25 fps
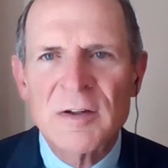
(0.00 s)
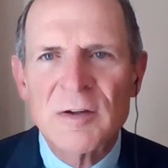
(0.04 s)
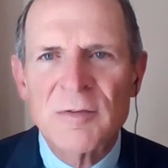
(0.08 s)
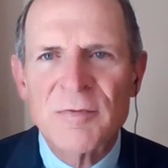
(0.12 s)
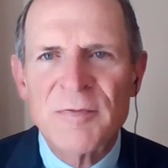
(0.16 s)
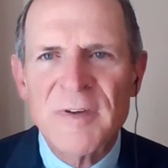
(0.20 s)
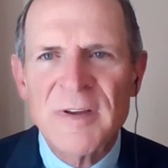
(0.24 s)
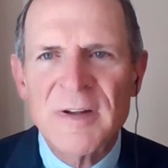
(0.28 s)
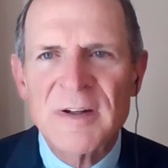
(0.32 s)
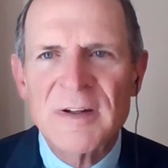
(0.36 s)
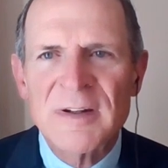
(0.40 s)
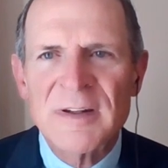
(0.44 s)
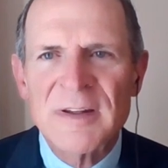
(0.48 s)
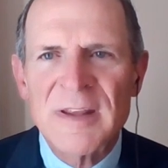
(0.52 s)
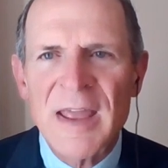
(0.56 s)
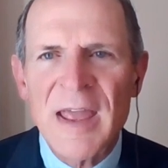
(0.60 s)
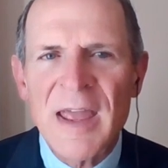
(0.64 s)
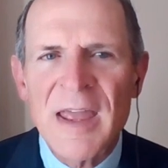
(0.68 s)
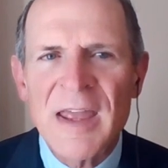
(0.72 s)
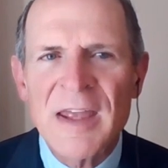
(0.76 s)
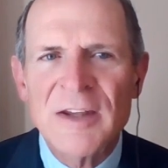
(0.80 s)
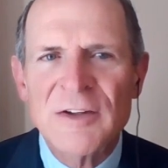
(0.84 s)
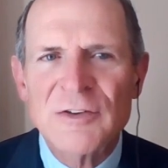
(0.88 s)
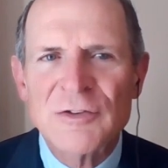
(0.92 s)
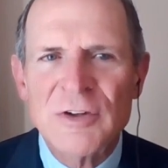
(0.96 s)
defeated
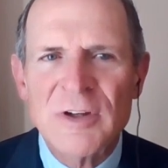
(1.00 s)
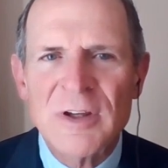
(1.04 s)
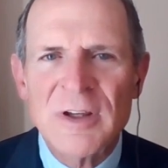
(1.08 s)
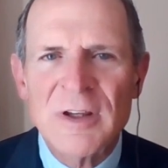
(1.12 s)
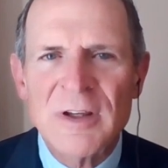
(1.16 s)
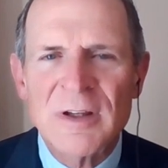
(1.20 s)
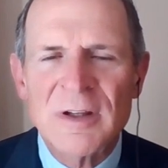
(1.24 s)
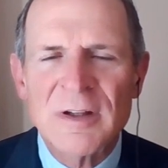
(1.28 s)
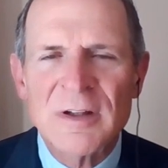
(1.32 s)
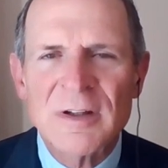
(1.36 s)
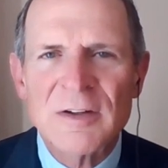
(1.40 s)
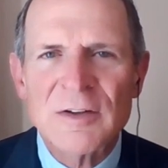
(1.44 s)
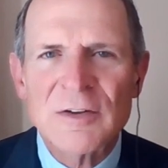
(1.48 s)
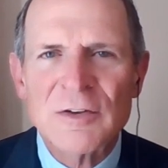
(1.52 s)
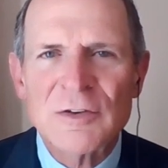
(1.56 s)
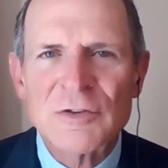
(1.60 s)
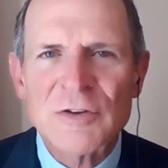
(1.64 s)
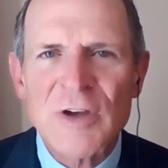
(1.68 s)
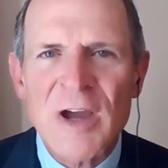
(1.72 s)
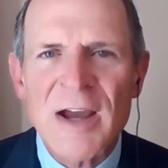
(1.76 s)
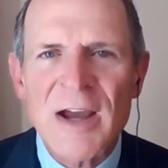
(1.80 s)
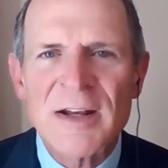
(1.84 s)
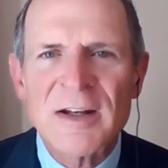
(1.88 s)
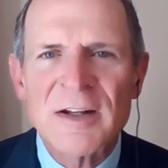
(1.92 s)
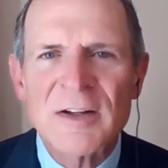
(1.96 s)
KG,
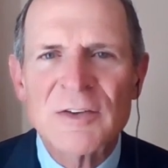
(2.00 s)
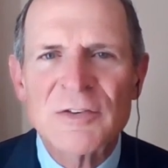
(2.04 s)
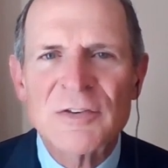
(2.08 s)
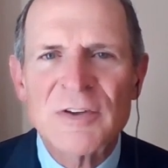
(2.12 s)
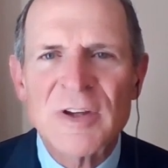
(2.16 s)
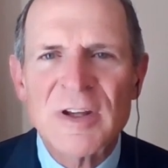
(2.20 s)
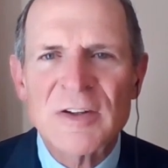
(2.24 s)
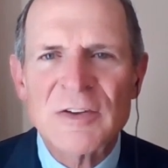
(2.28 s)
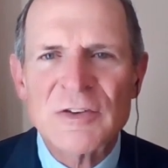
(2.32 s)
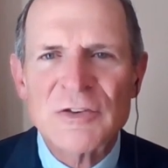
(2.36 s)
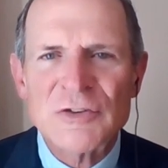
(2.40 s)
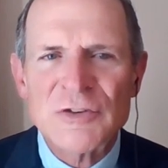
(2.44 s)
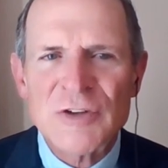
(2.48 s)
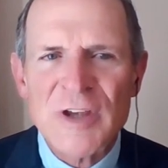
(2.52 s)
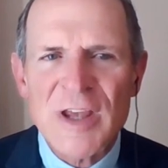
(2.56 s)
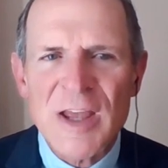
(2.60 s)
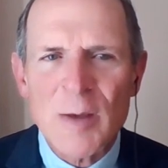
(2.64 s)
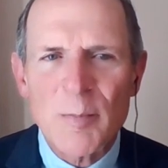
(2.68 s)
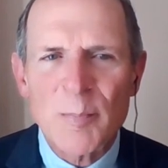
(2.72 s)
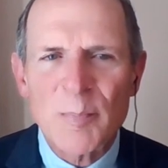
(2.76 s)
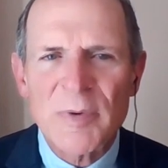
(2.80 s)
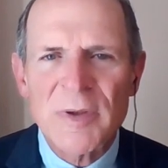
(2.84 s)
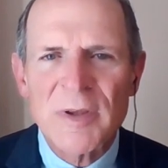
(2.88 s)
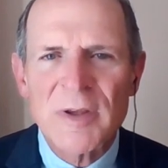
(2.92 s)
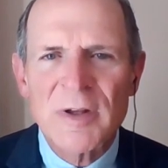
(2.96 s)
China's
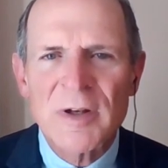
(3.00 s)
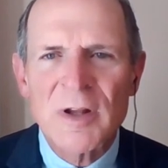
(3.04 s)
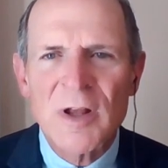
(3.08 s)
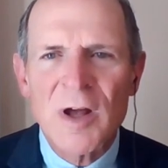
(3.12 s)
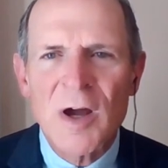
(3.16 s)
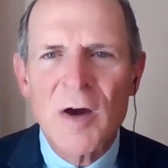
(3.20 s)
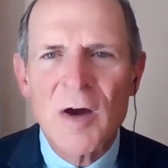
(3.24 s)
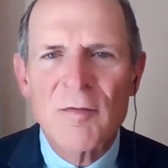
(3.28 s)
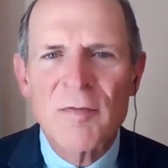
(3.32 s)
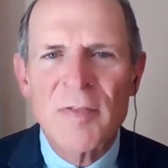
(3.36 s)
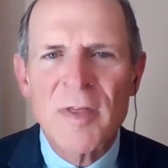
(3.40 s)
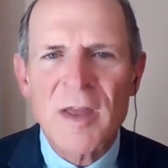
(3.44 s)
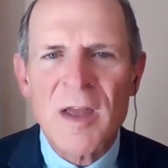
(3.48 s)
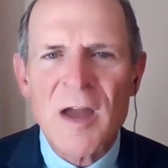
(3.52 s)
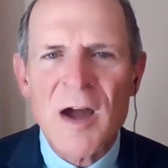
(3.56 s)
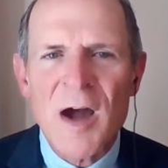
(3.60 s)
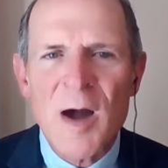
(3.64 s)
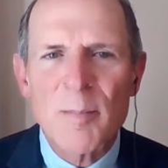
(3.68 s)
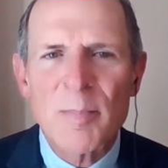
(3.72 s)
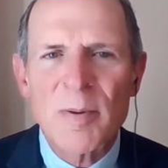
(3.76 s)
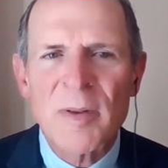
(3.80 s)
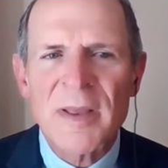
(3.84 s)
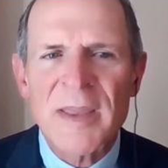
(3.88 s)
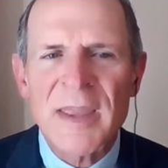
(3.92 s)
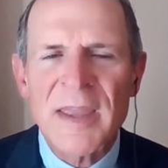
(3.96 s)
champion of the
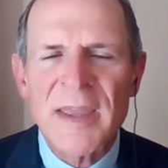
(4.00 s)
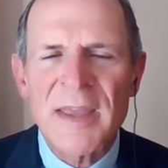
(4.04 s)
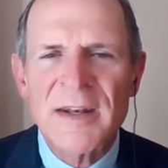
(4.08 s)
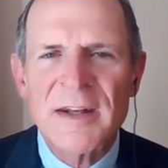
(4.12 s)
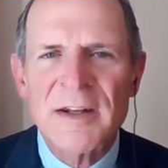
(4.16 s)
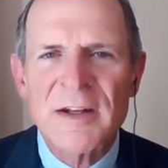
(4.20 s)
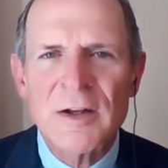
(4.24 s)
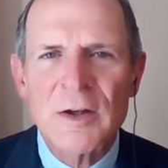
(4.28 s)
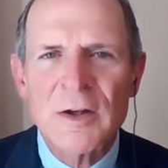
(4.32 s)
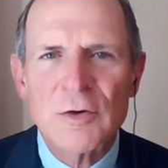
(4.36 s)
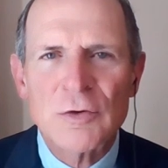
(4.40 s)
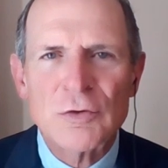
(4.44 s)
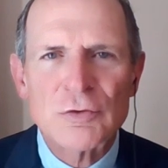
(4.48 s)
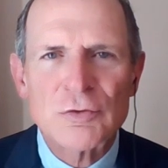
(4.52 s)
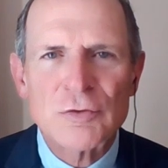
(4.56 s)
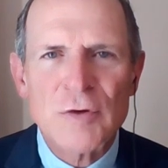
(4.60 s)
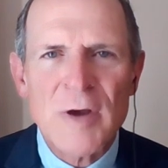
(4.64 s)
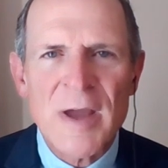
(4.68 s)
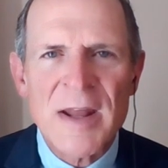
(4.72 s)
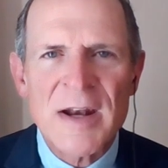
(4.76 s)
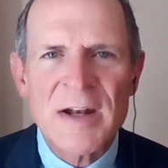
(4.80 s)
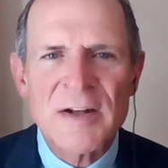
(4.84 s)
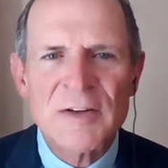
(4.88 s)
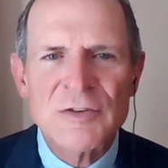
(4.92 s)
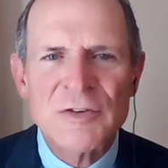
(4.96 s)
complicated
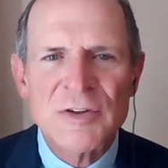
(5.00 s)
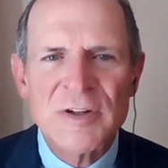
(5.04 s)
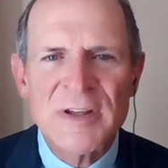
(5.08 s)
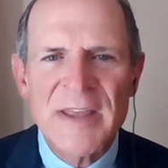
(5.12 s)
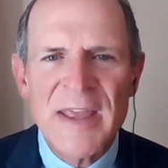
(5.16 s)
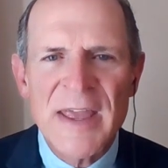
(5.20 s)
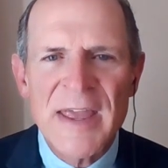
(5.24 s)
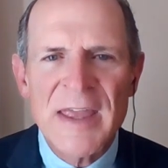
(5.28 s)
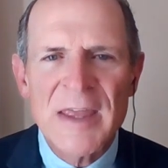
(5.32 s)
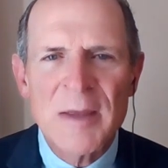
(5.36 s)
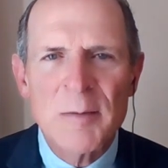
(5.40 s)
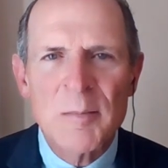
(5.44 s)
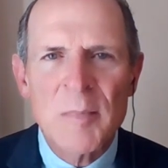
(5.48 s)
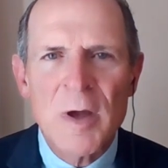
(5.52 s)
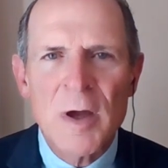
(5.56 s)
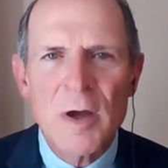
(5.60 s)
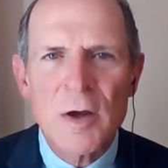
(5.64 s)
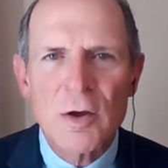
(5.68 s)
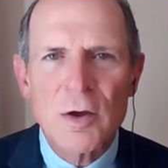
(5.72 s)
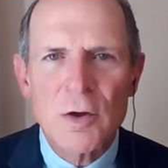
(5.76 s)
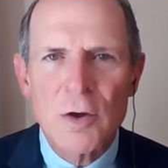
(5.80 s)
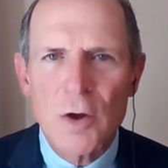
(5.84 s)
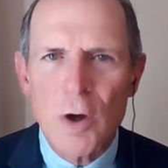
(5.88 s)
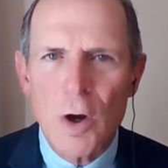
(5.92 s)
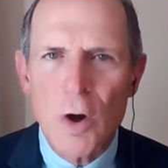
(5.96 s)
strategy game
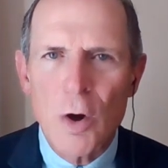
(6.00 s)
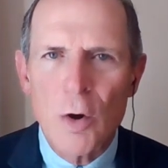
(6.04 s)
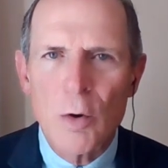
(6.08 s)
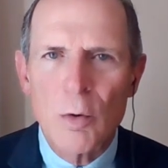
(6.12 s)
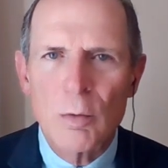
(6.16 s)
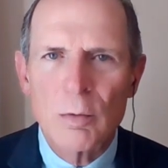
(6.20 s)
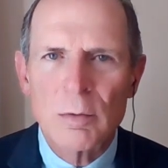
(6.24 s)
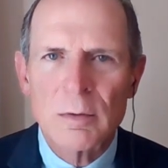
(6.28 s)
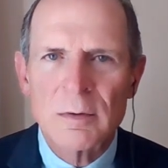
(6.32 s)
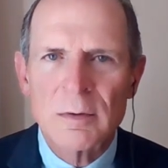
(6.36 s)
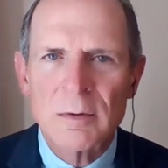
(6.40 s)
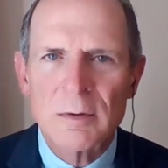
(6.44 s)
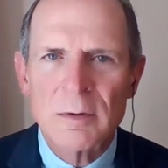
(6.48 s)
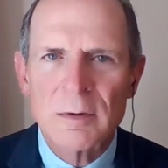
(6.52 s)
Go.